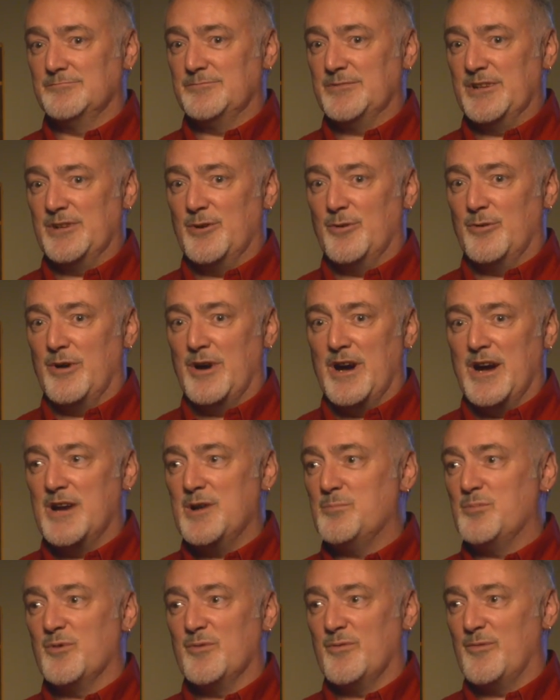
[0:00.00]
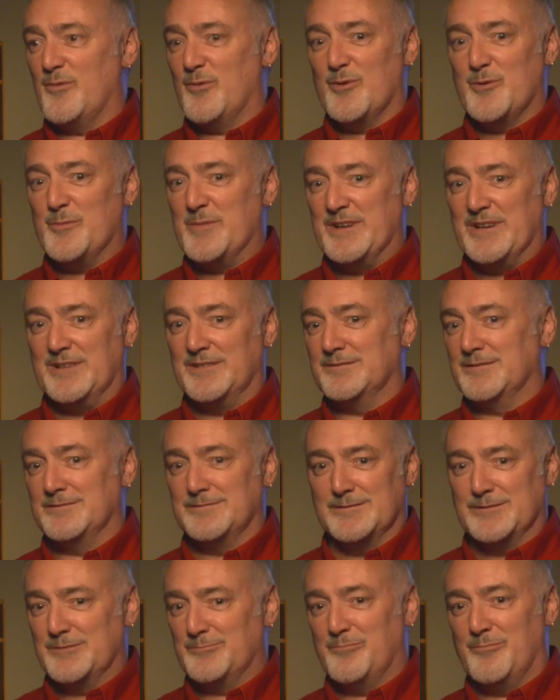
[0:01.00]
high-performing
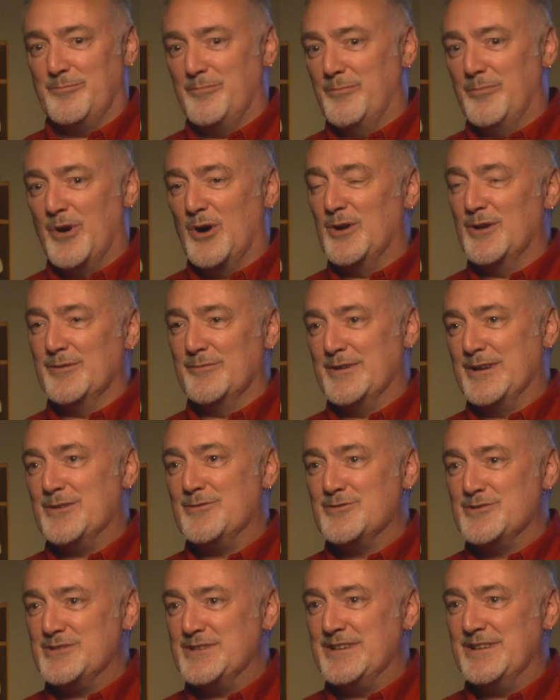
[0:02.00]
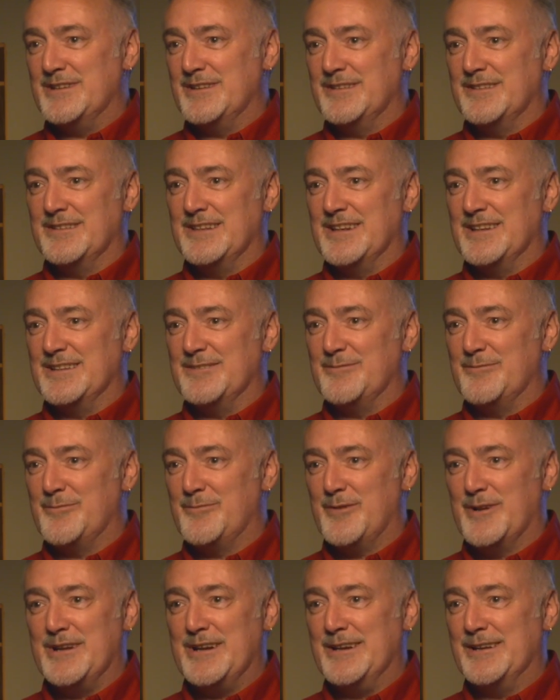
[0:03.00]
ball of energy, the
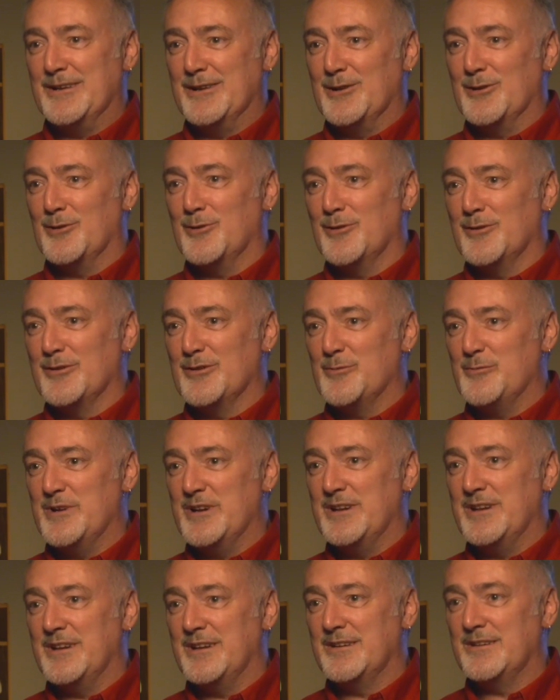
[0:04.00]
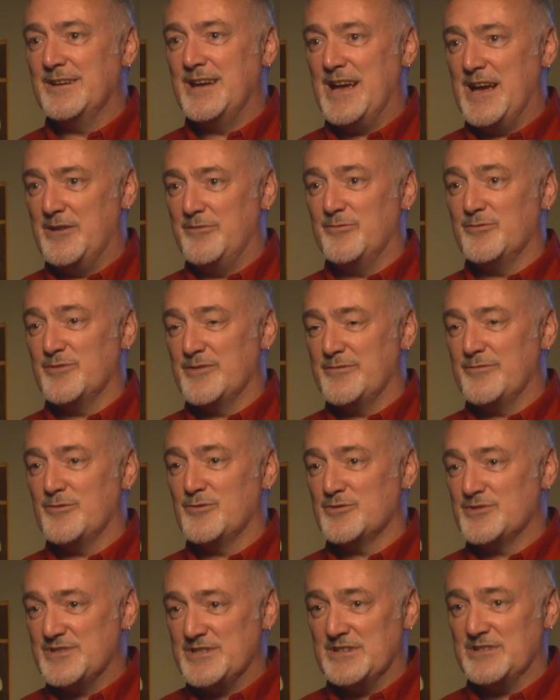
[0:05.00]
funny little girl that we had had for the
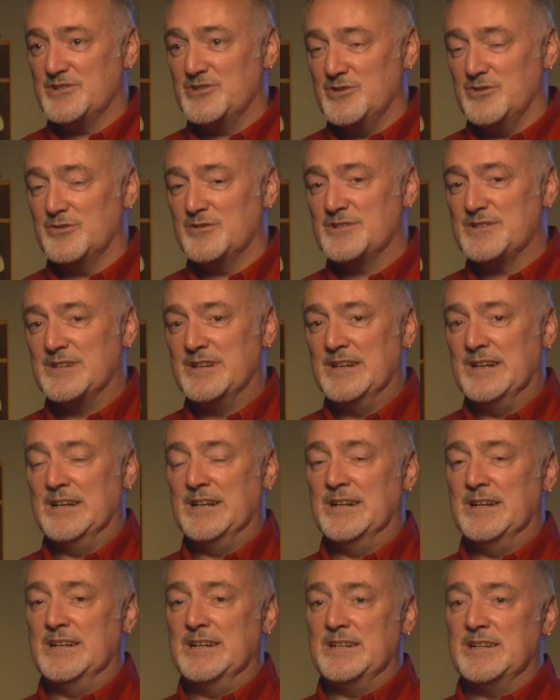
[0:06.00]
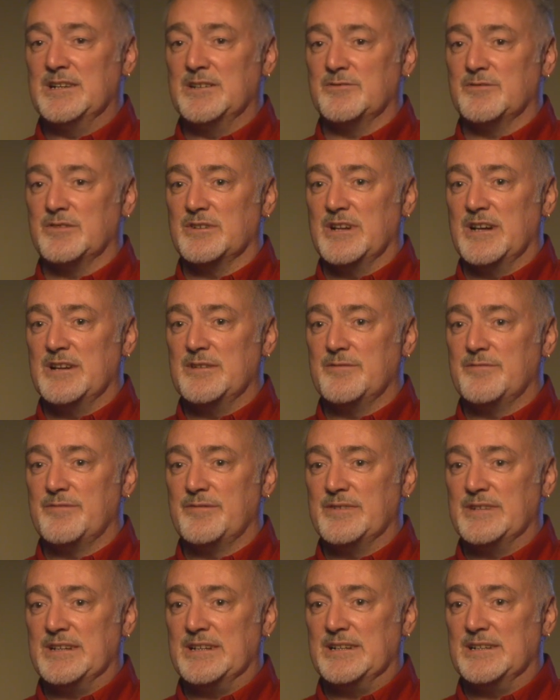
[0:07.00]
first 6 years of her
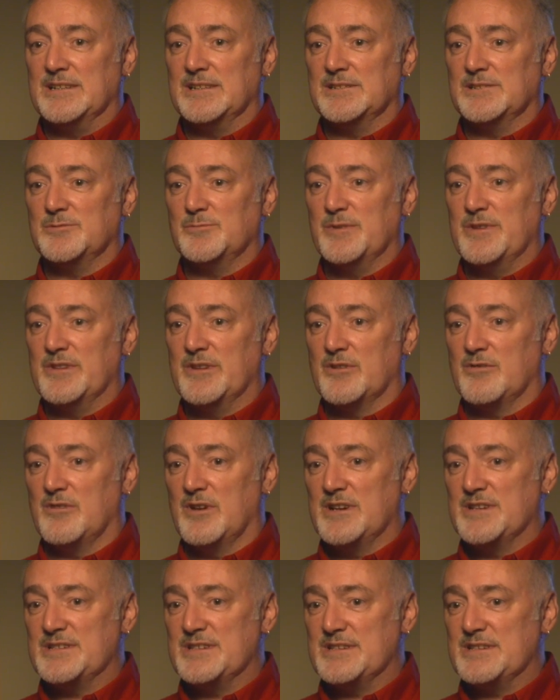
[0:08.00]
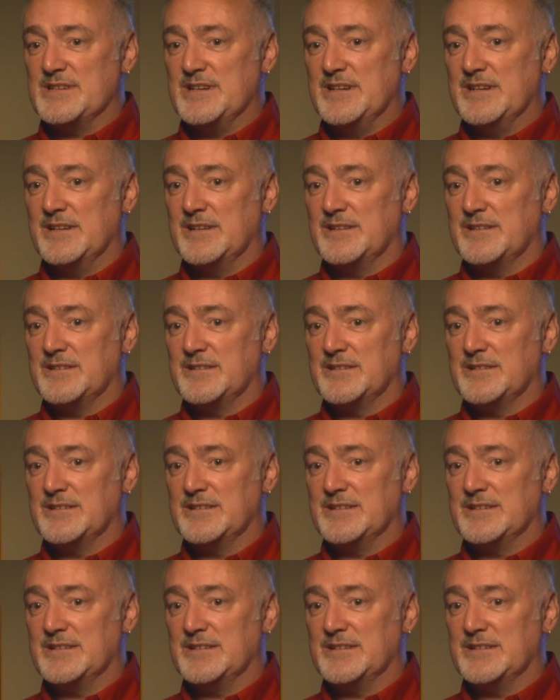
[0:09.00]
life. When the crisis hit,